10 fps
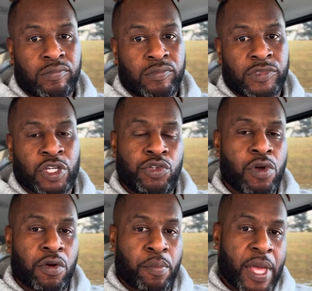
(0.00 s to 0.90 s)
So you
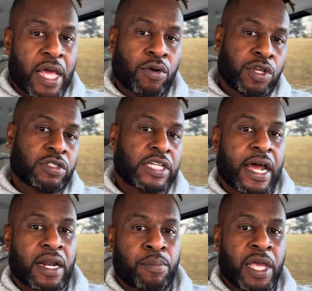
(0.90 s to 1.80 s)
go to bed on your side
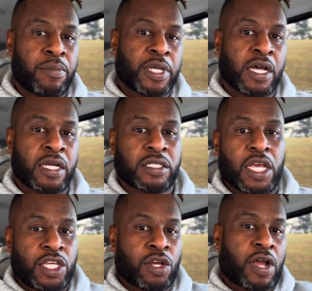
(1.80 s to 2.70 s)
of the bed because
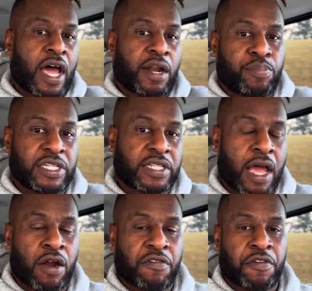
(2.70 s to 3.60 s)
you're kind of pissed at
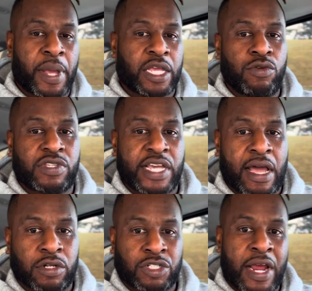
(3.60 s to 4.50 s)
her for making you take
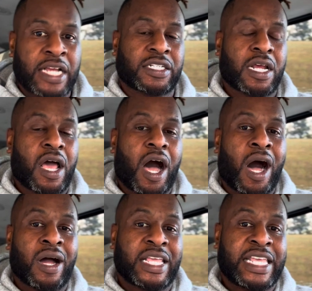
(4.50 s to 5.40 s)
out the trash
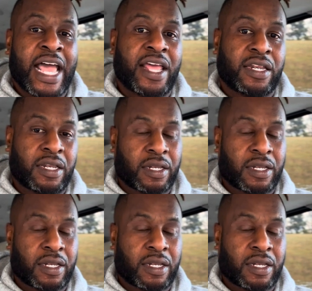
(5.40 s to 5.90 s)
again.